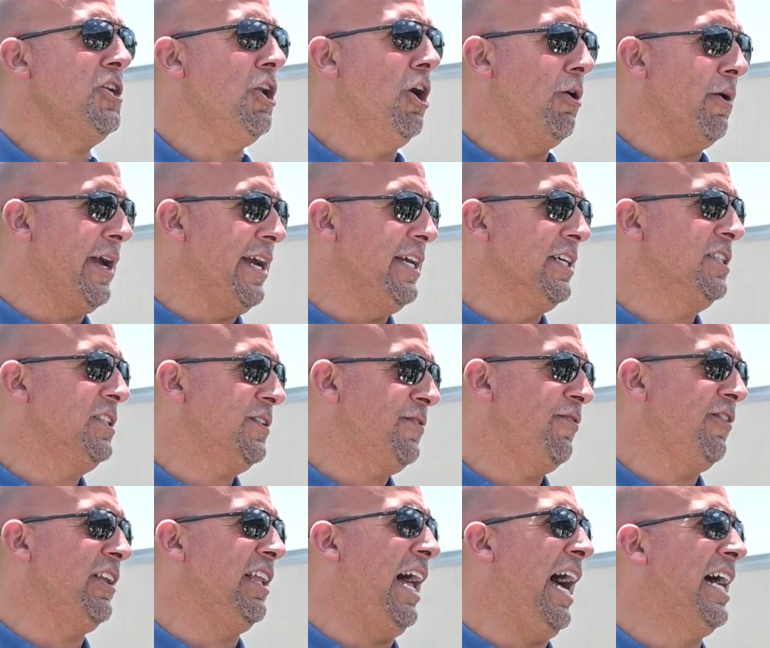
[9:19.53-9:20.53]
You know, his
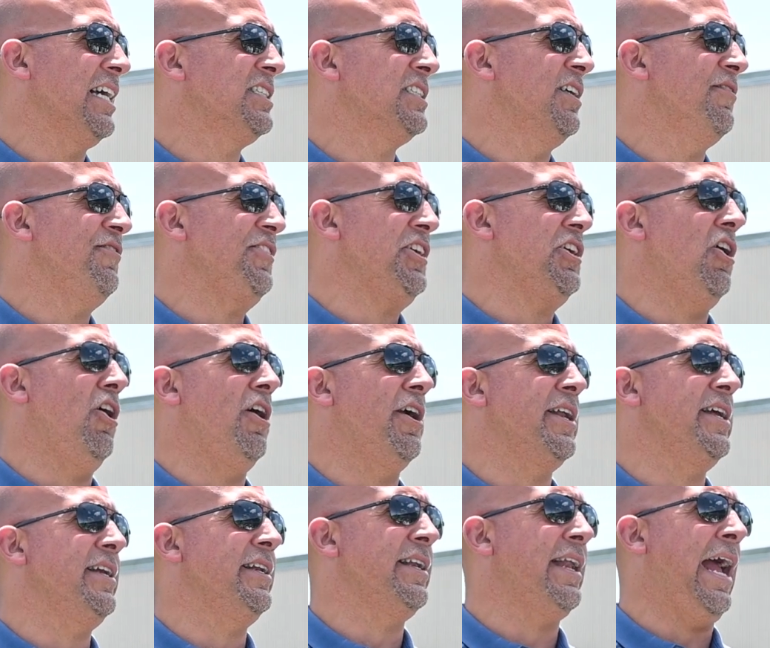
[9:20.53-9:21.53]
philosophy on
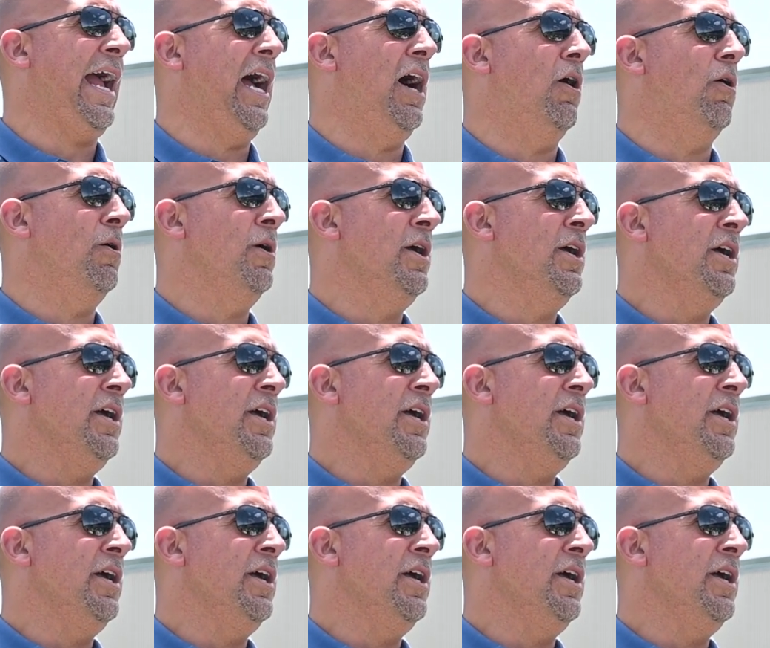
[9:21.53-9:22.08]
it and how